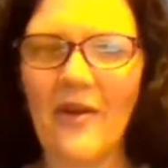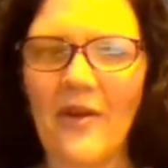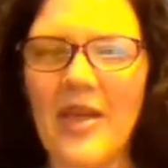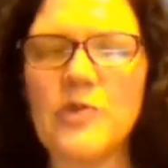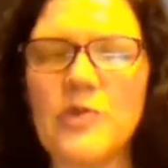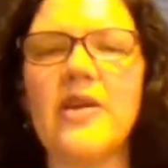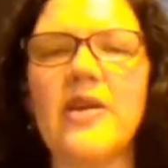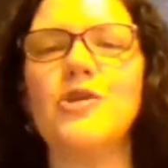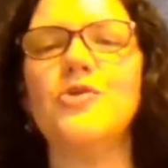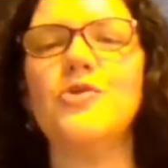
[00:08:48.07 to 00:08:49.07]
That's why they
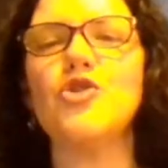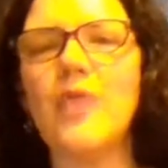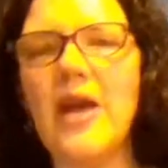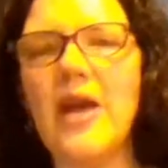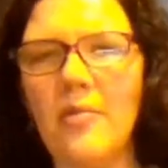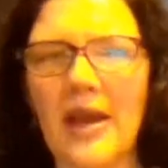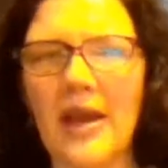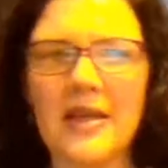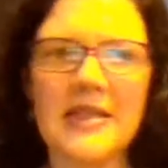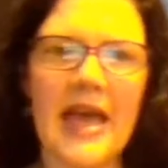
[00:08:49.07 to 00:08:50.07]
always use trail mix.